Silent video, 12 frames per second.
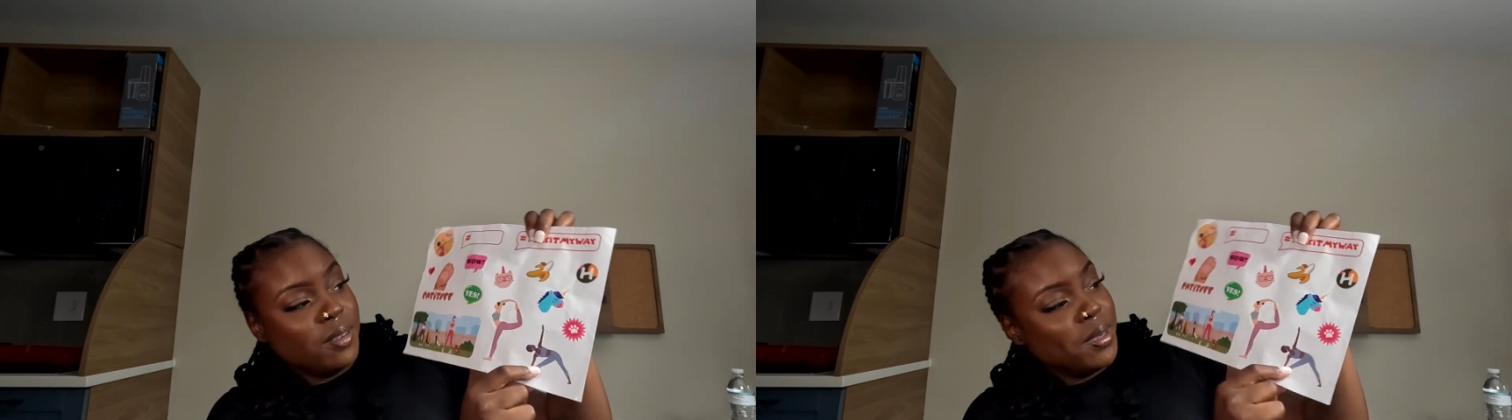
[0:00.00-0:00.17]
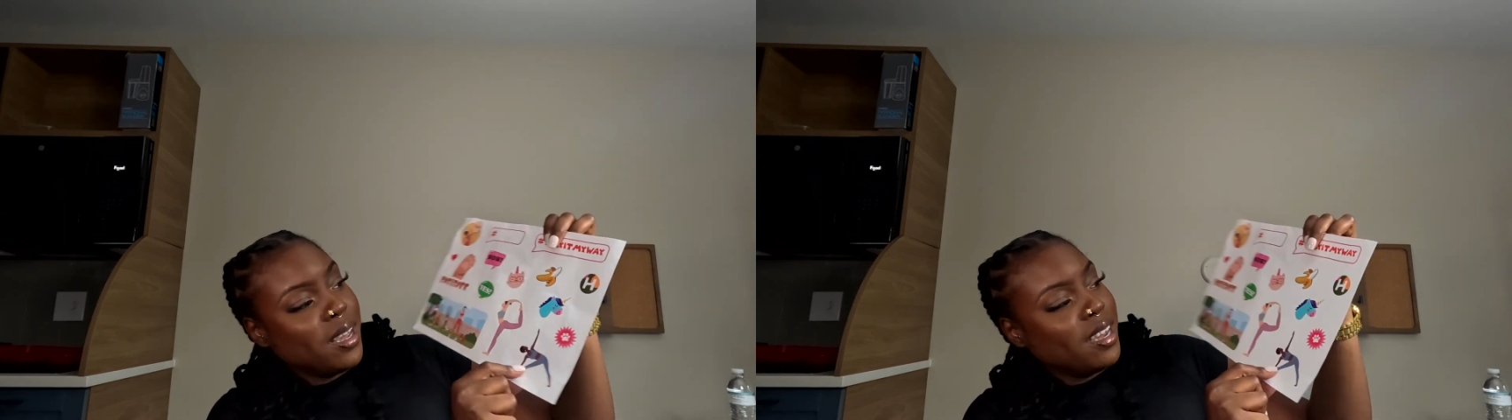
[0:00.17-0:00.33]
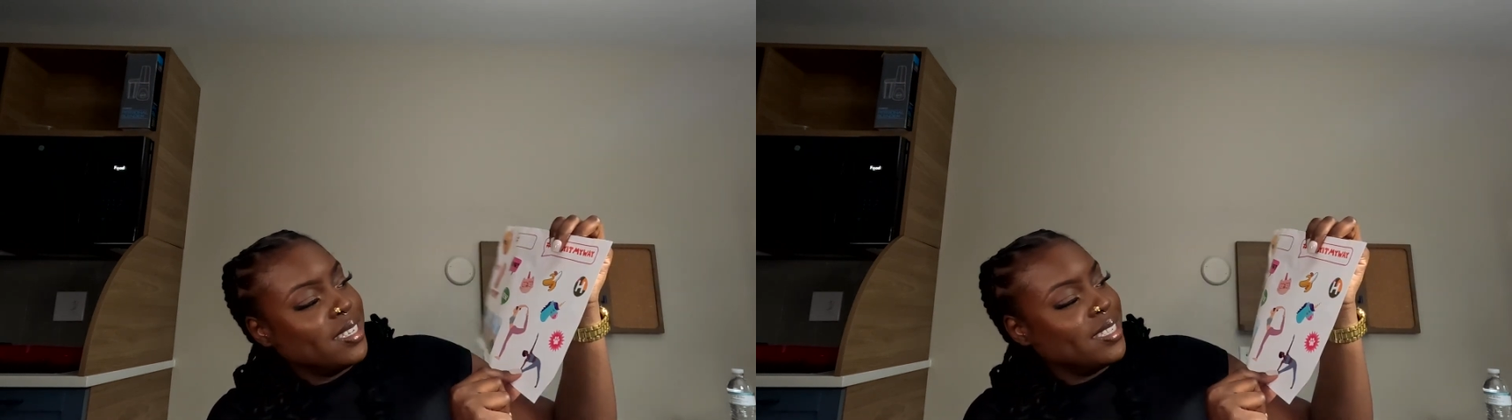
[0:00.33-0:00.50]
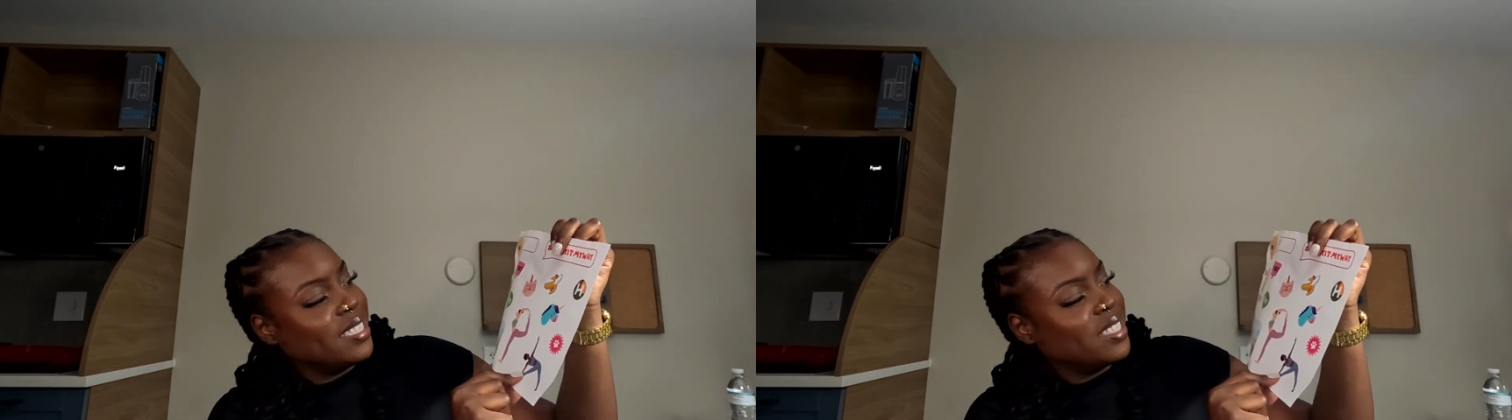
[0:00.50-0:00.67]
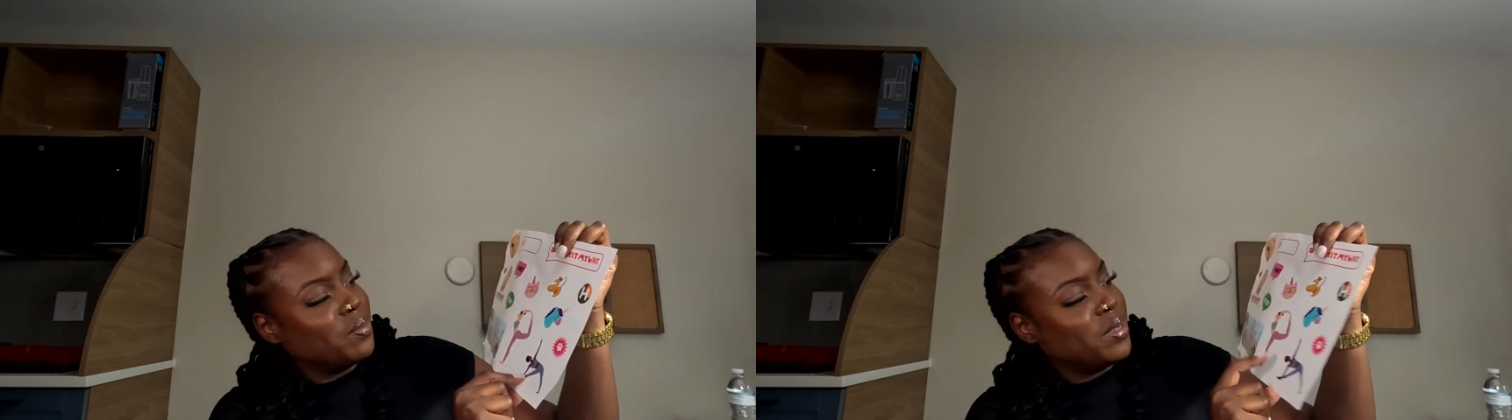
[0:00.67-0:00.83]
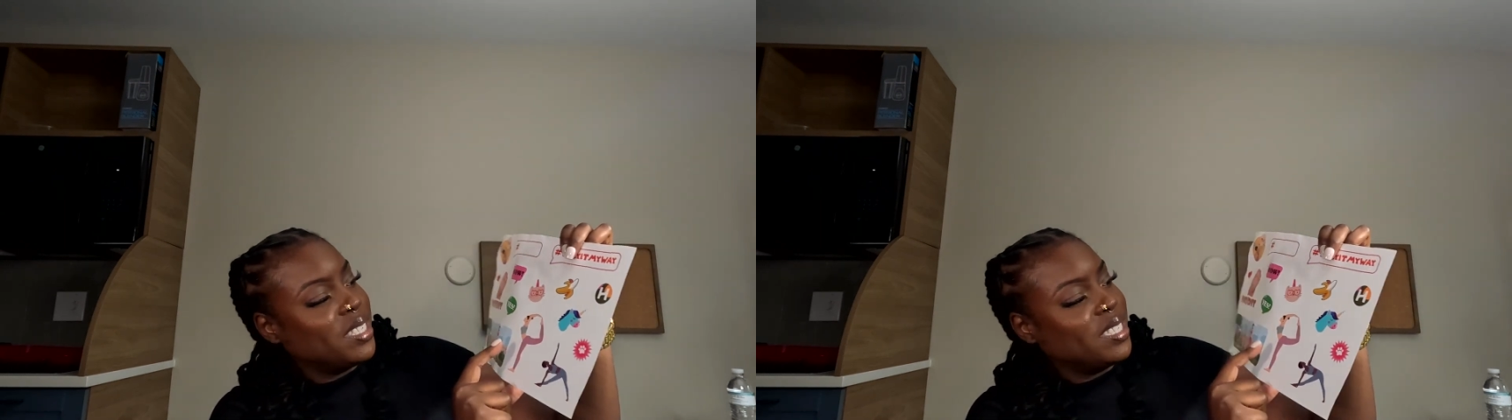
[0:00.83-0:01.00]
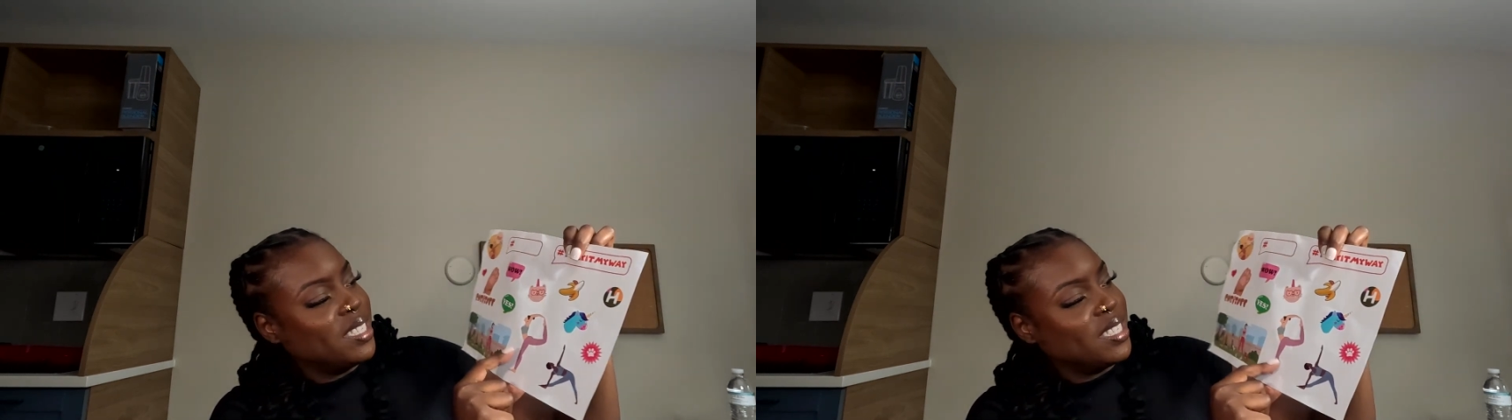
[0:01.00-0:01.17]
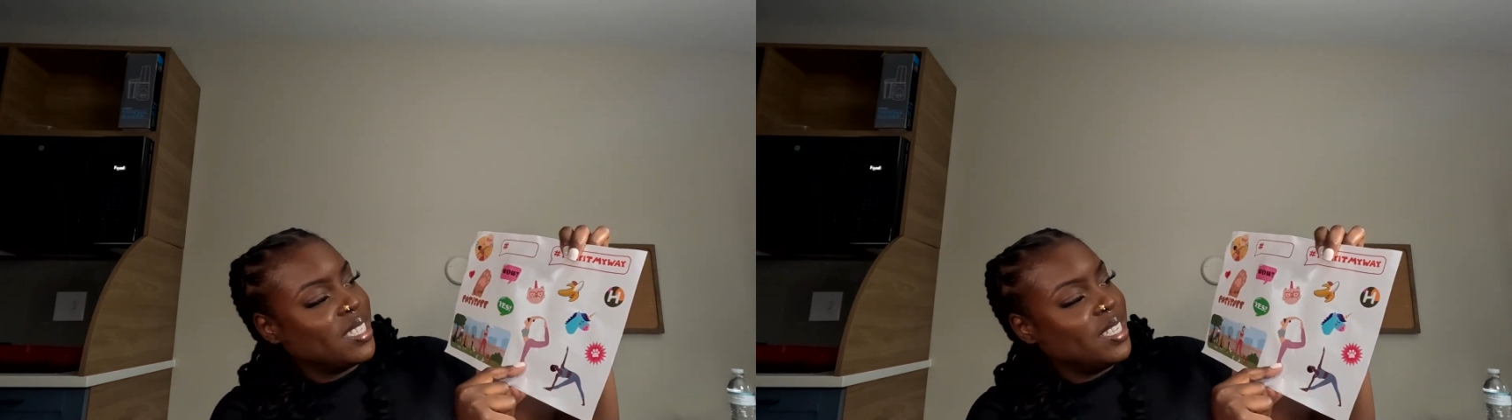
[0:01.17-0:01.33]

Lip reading: to be honest, but this is